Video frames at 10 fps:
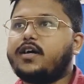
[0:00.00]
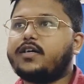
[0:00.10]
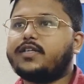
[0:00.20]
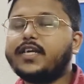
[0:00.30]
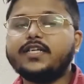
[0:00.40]

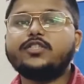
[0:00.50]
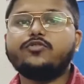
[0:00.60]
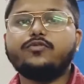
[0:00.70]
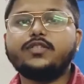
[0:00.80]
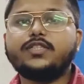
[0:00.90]
things
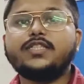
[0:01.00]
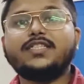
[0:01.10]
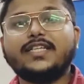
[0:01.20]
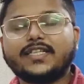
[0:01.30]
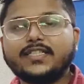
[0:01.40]
which is
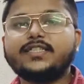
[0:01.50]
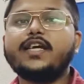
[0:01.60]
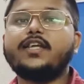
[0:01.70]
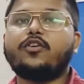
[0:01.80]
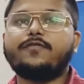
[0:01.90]

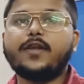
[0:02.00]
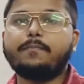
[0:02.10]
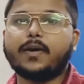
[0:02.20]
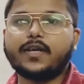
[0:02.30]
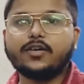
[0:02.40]
necessary of that
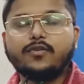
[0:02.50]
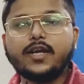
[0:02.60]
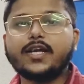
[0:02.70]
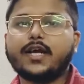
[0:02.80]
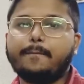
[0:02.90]

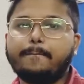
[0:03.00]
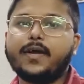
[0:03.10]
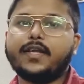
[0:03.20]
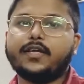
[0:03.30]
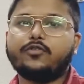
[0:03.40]
particular
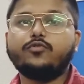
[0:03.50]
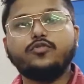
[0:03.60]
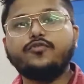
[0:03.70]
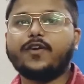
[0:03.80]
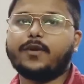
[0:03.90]
company to
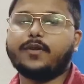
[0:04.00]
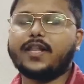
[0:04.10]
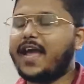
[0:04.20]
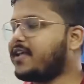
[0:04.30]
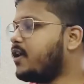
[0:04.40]
do fundamental,
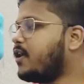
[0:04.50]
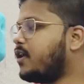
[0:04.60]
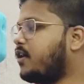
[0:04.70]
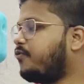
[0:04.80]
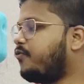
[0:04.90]
like
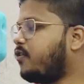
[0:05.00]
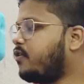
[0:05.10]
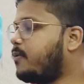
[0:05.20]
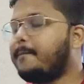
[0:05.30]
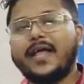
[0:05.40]

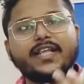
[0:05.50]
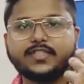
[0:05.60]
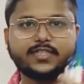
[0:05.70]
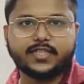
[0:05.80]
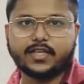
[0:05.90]

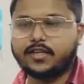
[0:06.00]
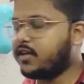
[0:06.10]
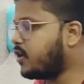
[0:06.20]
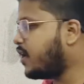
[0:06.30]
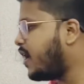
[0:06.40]
balance sheet.
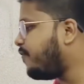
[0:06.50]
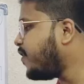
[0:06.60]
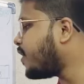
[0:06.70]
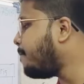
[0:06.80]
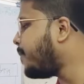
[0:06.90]

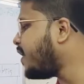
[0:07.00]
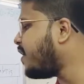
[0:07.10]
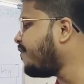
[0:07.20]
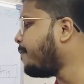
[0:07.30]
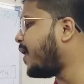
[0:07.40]
Every company
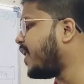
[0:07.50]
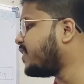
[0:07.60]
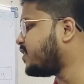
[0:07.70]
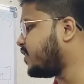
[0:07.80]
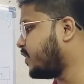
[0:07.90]
have a
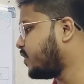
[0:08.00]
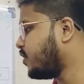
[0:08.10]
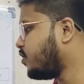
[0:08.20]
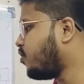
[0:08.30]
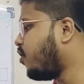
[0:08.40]
balance sheet
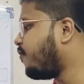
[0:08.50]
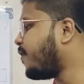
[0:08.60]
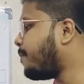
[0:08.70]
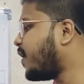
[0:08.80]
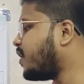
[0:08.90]
of a
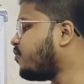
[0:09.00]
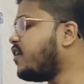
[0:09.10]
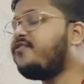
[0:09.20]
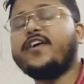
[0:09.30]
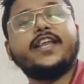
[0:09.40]

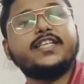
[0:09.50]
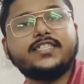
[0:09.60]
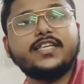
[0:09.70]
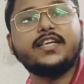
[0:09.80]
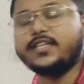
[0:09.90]
particular
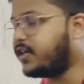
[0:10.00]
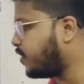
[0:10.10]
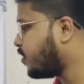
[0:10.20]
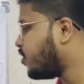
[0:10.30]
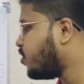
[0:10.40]
financial year.
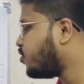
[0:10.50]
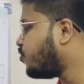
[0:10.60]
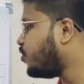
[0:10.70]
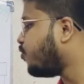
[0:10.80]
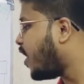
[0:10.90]
So
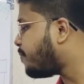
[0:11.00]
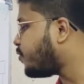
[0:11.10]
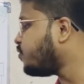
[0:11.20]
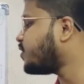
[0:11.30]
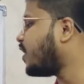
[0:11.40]
you have
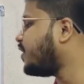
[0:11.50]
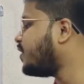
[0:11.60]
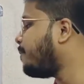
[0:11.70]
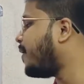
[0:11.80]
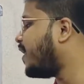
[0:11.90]
to study
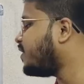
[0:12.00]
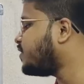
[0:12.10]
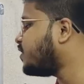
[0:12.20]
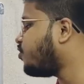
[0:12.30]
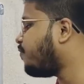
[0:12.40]
the
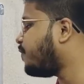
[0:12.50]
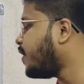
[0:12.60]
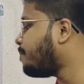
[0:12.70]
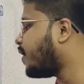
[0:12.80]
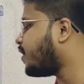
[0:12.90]
balance sheet of
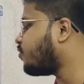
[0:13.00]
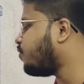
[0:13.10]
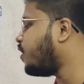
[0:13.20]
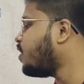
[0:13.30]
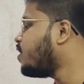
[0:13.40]
that
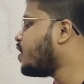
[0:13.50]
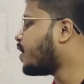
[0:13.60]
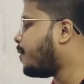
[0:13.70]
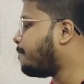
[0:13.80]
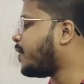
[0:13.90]
particular
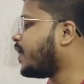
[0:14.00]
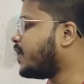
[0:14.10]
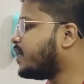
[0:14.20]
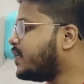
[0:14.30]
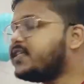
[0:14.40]

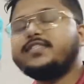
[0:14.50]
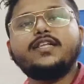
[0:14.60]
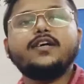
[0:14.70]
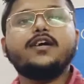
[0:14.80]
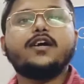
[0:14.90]
company. Is the